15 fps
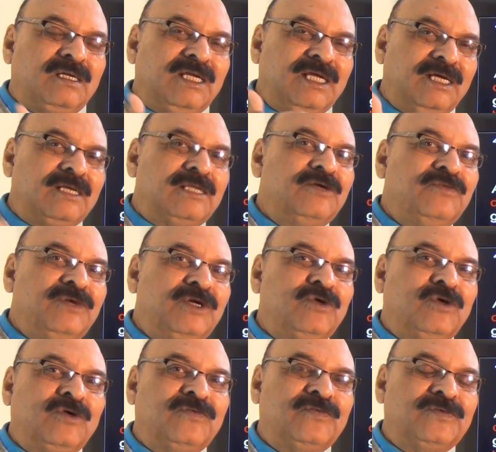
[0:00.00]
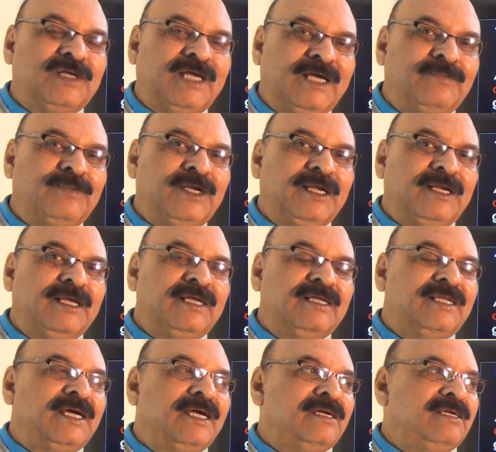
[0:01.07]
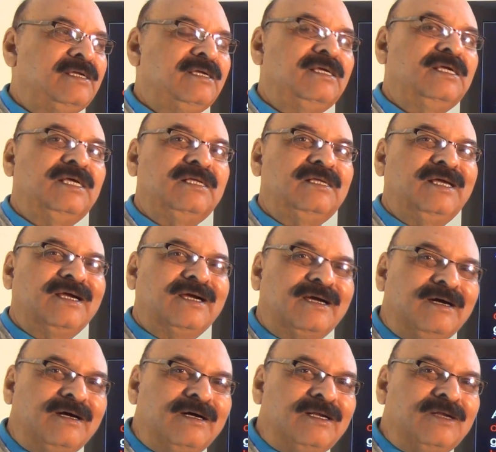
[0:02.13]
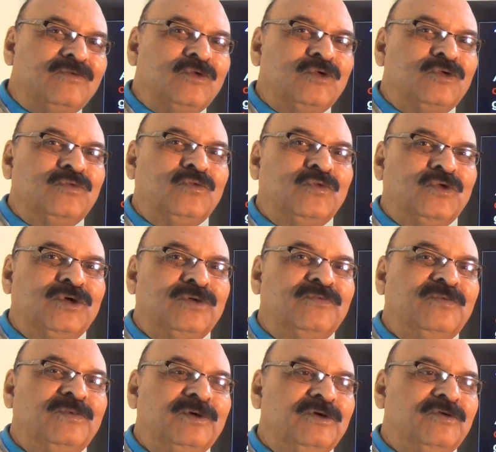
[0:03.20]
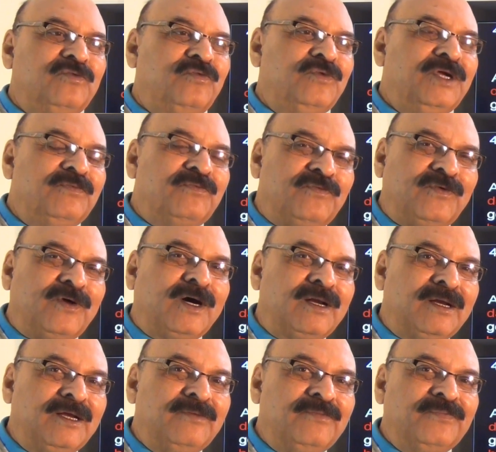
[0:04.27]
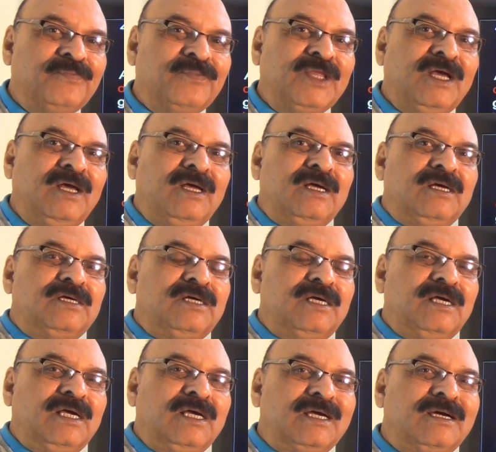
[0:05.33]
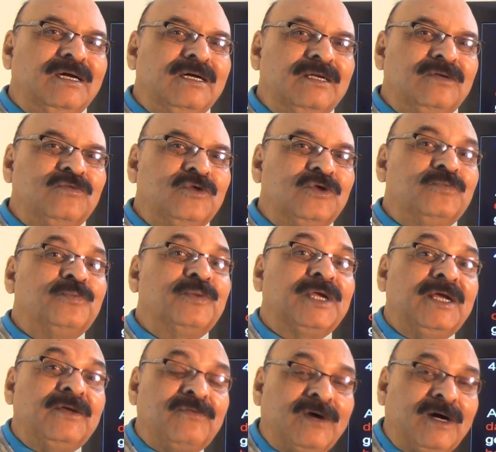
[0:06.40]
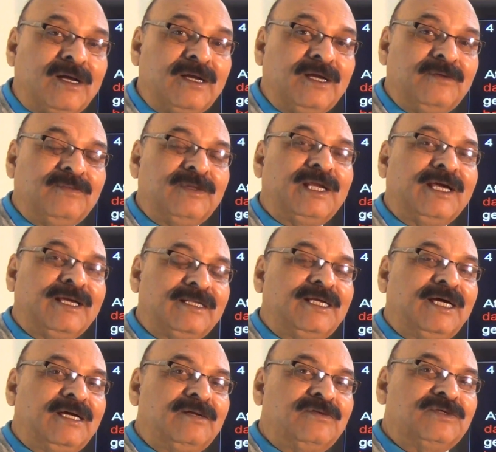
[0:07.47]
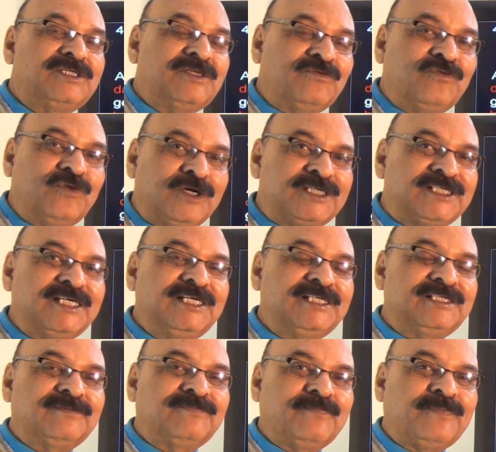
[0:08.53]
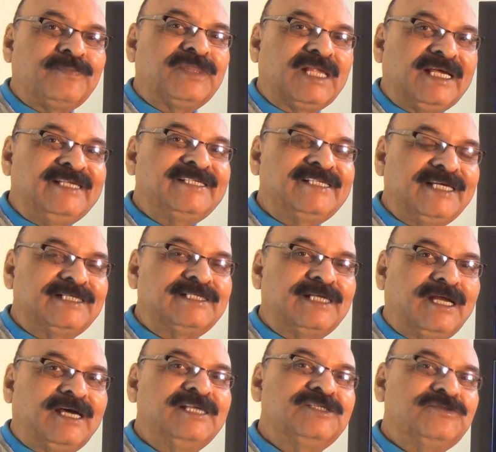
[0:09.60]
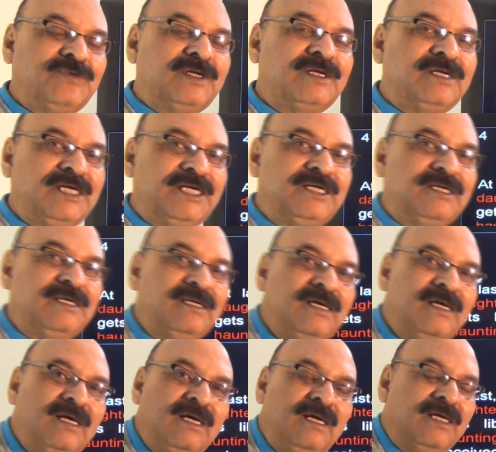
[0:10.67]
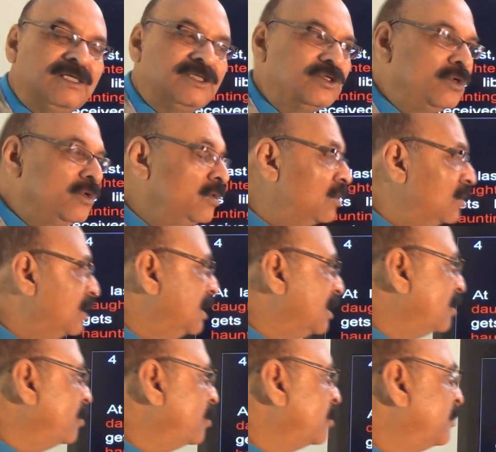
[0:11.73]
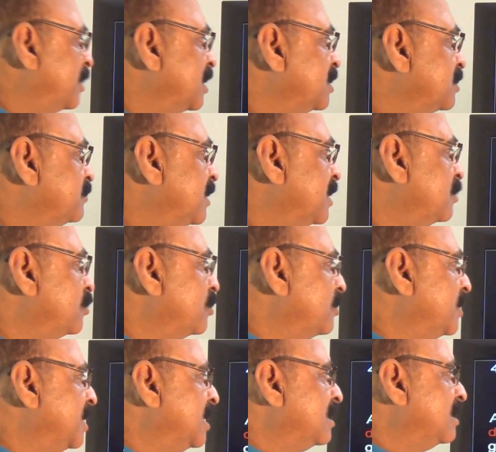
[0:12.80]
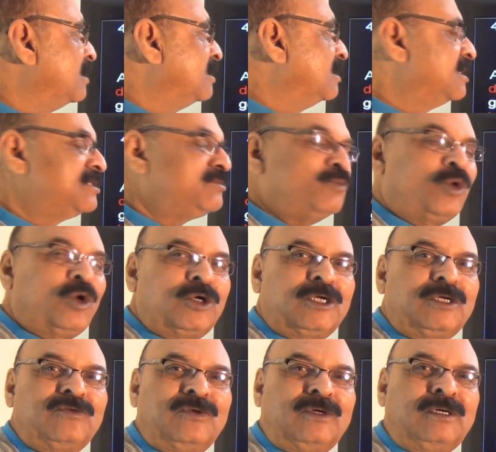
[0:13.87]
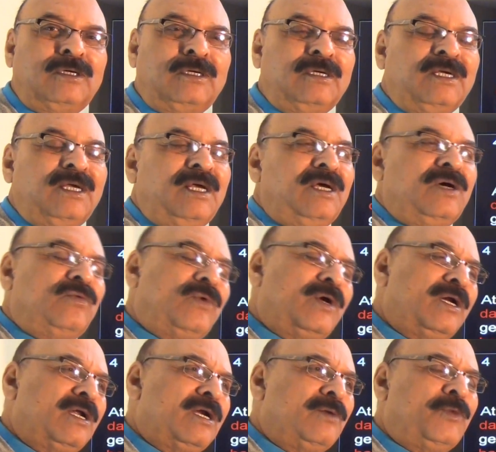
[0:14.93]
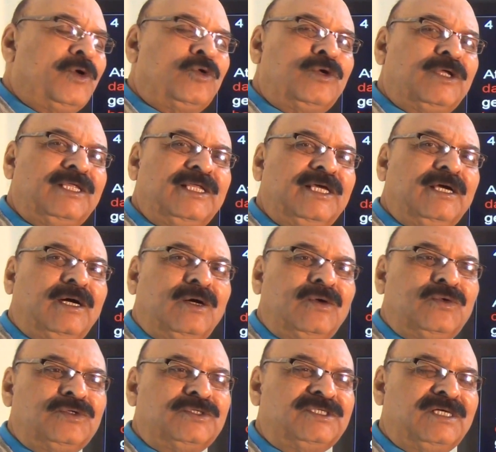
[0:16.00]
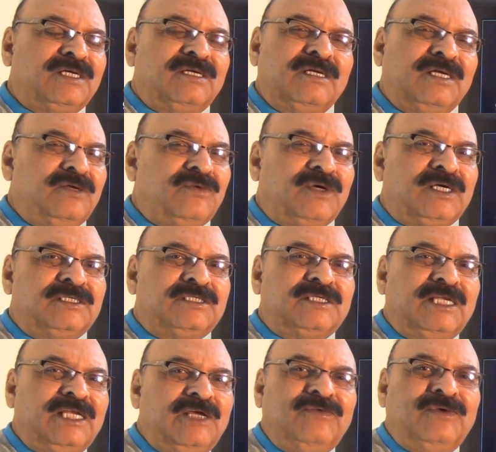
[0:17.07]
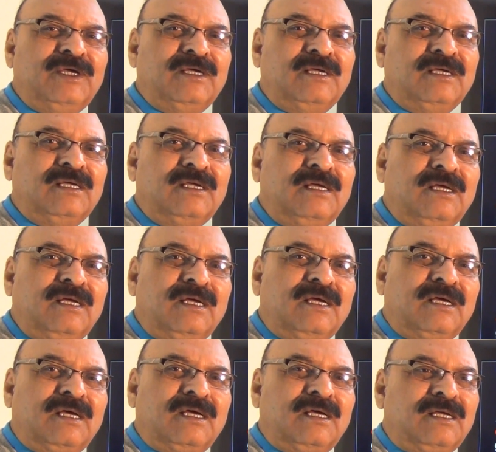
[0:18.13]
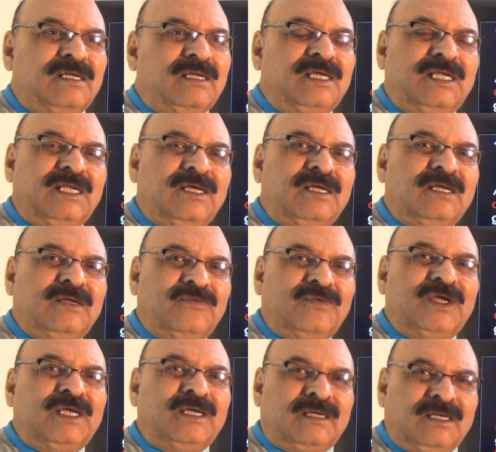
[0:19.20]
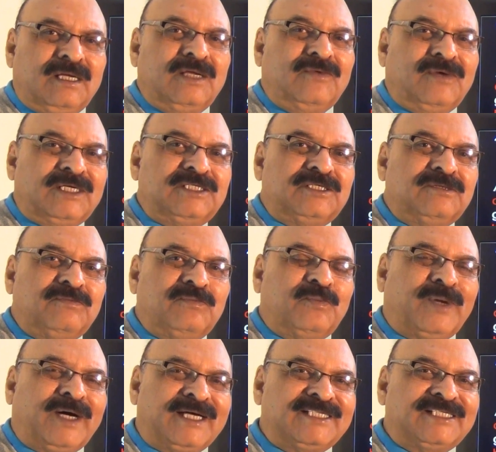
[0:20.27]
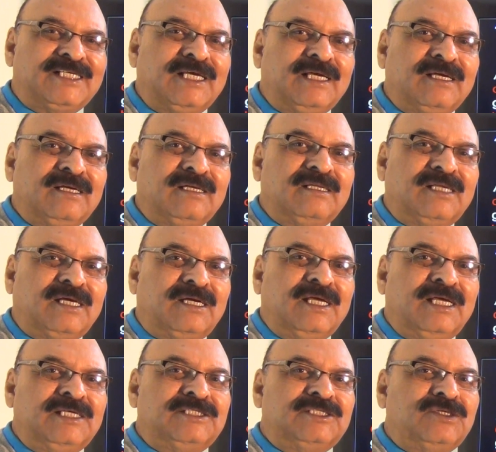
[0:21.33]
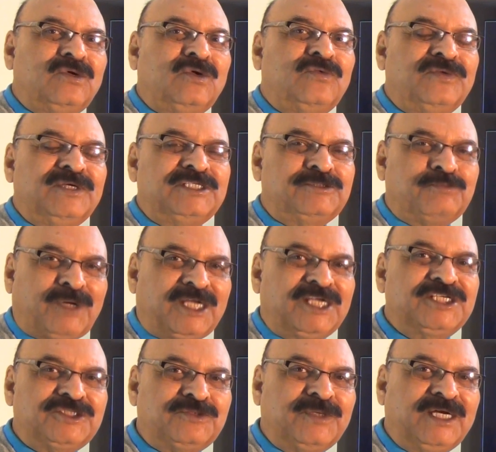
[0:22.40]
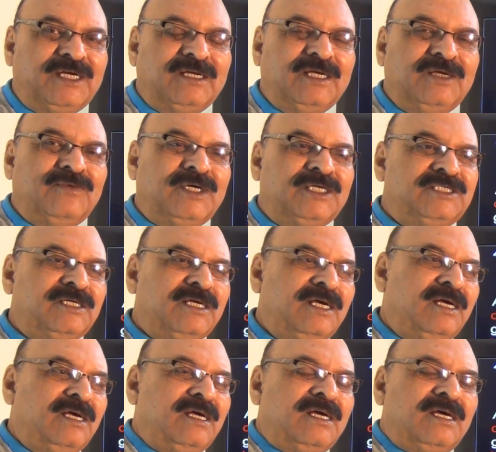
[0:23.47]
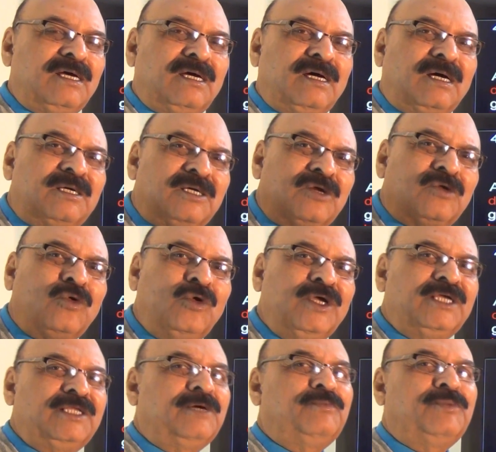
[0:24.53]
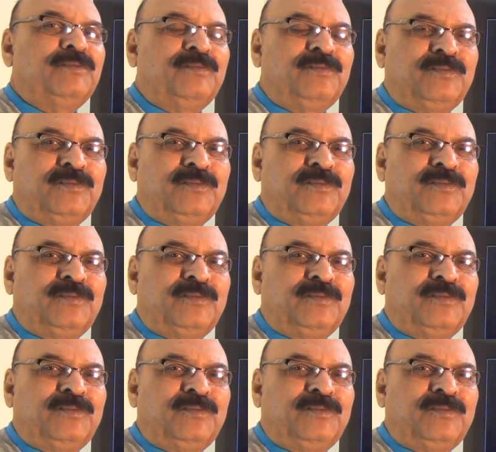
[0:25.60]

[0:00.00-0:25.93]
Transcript: near the window of library that a girl would weep for him, a girl would pray for him, like that. Some verses in 6 lines were written. So he got punishment to remain in this mortal world, wander about in the house, and he was living in a way, he was passing the days of his punishment. He was undergoing the